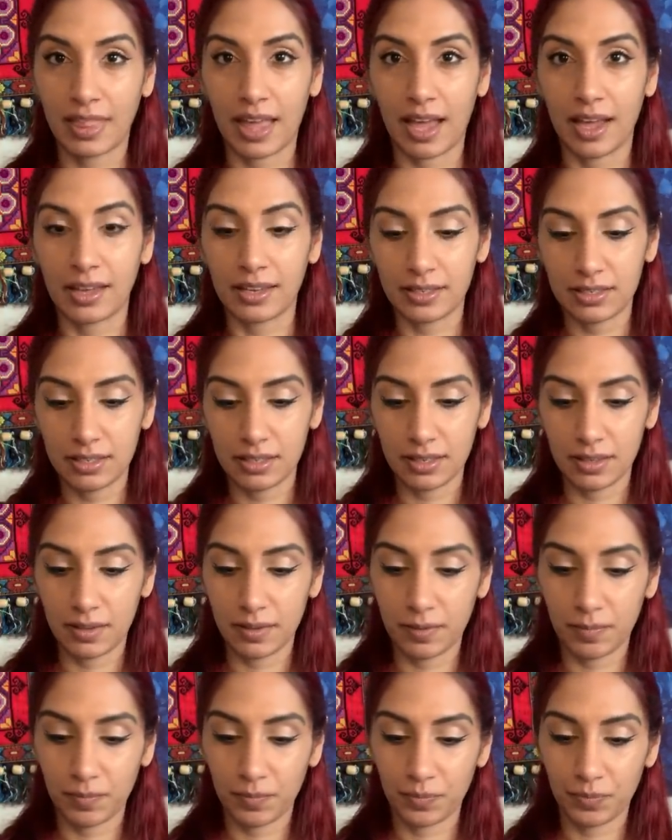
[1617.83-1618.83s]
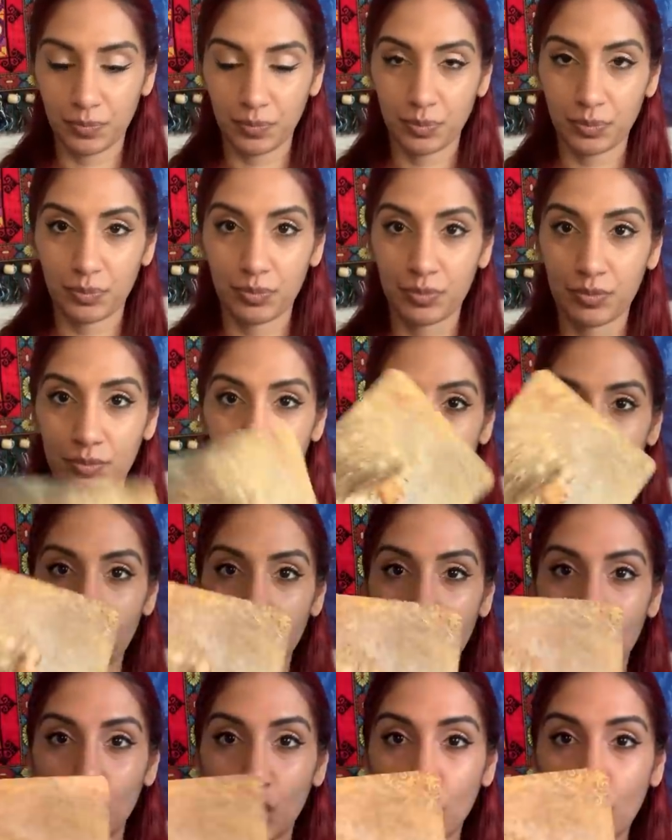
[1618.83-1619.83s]
that,
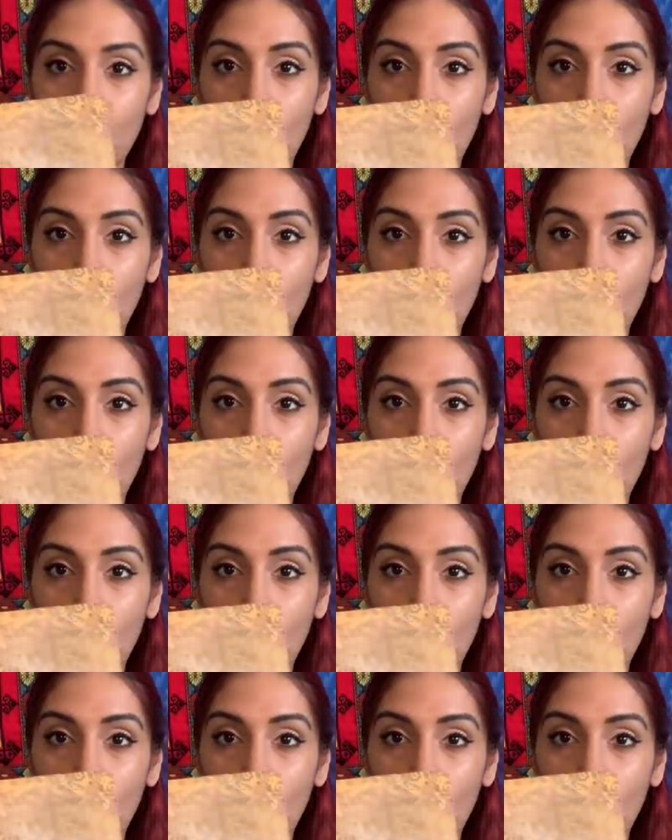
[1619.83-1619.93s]
you're